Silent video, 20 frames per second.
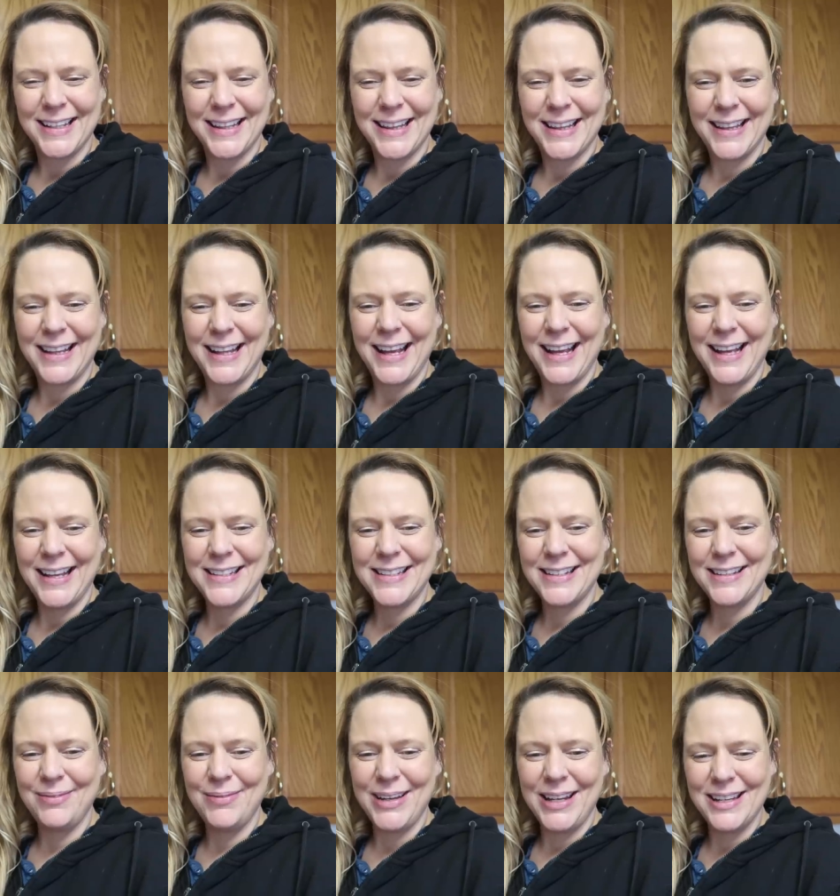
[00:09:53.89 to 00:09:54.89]
so that
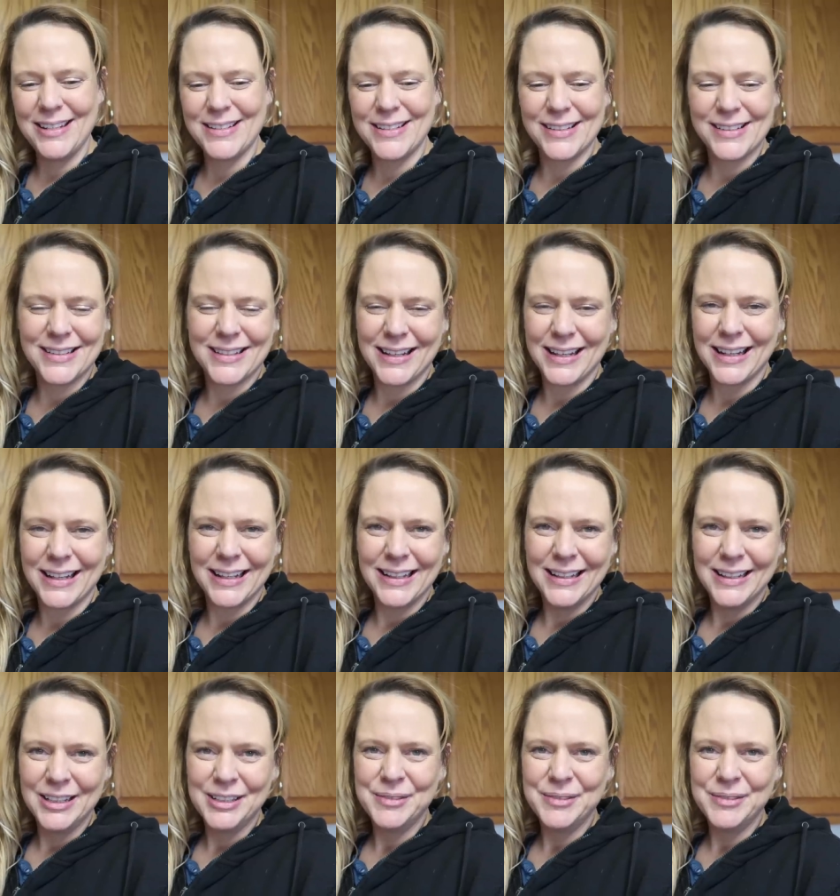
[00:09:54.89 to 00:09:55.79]
should be interesting.